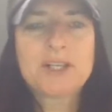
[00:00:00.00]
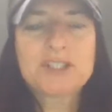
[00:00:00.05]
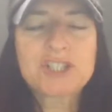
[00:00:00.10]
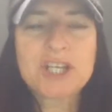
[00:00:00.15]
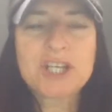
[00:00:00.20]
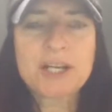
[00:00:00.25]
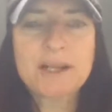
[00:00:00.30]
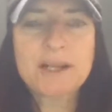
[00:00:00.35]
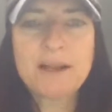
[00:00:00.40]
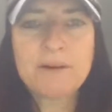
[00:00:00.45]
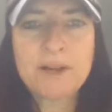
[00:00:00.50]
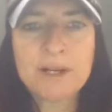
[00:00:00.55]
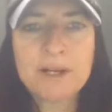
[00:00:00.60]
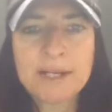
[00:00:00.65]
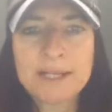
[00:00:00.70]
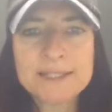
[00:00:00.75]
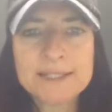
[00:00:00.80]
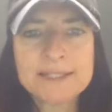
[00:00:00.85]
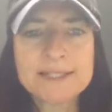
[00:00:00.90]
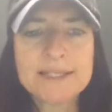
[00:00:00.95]
check it out
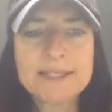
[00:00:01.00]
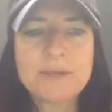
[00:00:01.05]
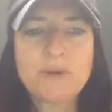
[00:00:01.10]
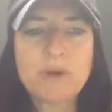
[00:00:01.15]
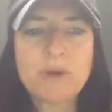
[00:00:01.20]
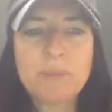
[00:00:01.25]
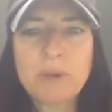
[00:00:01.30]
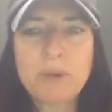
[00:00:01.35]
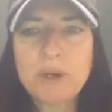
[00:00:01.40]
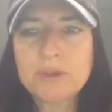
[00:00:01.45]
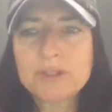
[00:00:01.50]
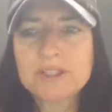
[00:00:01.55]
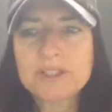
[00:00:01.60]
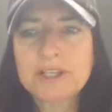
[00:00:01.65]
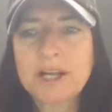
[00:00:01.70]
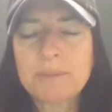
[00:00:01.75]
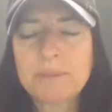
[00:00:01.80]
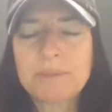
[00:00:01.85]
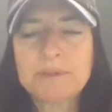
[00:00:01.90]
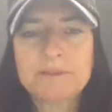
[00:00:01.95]
on Etsy. We'll post a
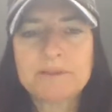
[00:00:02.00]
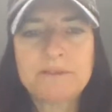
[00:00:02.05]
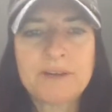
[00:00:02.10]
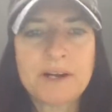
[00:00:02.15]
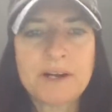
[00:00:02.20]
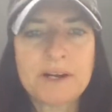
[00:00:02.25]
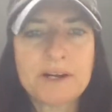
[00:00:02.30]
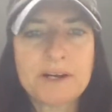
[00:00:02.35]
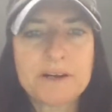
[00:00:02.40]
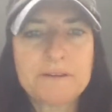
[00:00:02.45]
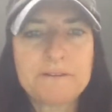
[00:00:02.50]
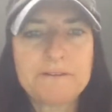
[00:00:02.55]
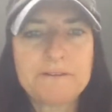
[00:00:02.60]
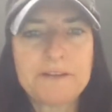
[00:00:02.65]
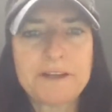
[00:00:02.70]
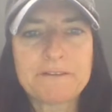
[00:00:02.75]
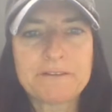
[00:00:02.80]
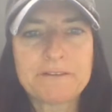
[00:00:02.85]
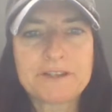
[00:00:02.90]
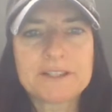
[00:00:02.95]
couple of our
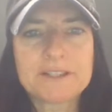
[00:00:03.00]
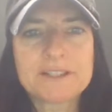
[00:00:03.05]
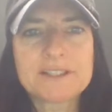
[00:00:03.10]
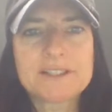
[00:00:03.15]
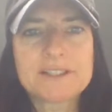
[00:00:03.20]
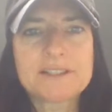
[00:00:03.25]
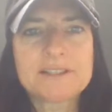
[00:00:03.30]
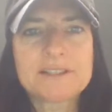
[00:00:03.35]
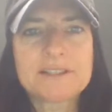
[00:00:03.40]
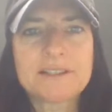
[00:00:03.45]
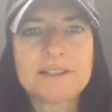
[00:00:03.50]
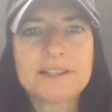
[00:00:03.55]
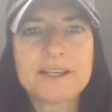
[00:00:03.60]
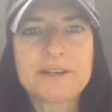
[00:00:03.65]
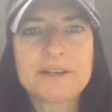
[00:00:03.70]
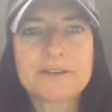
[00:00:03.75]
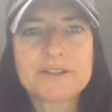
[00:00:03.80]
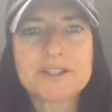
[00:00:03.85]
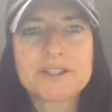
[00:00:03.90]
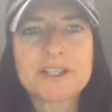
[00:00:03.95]
favorites
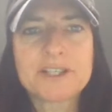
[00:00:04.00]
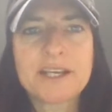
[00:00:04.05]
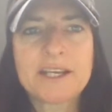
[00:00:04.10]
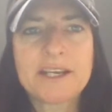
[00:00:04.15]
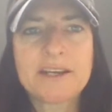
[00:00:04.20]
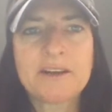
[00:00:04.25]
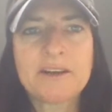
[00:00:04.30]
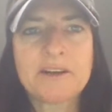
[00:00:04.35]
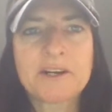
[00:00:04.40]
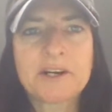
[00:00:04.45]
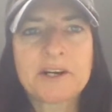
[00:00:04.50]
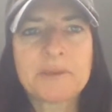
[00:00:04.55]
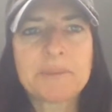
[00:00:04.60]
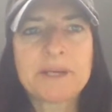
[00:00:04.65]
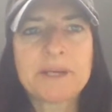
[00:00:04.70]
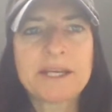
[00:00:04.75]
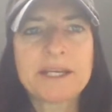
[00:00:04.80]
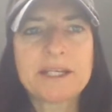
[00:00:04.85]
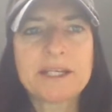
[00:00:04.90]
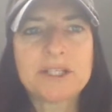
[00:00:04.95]
later today on our
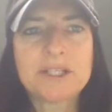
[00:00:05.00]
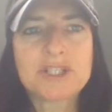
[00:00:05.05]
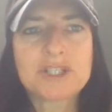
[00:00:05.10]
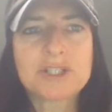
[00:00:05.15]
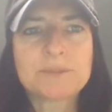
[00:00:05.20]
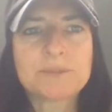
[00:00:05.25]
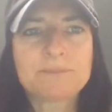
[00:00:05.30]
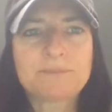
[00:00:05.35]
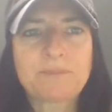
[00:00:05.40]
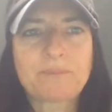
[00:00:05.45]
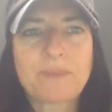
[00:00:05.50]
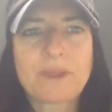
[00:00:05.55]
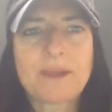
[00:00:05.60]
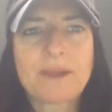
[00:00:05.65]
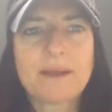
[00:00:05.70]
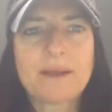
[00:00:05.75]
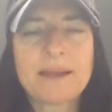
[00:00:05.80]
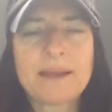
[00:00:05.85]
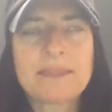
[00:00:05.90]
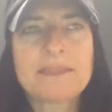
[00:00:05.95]
page.
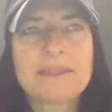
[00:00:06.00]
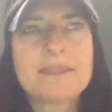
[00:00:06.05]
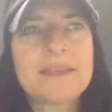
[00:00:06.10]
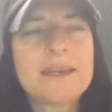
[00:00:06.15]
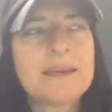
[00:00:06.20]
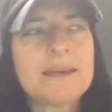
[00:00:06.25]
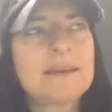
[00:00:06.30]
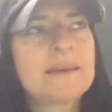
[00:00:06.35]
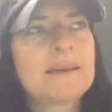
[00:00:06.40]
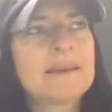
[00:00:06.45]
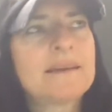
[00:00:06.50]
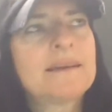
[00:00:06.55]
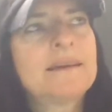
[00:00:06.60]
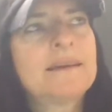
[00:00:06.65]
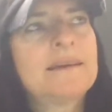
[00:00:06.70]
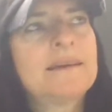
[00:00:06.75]
I think,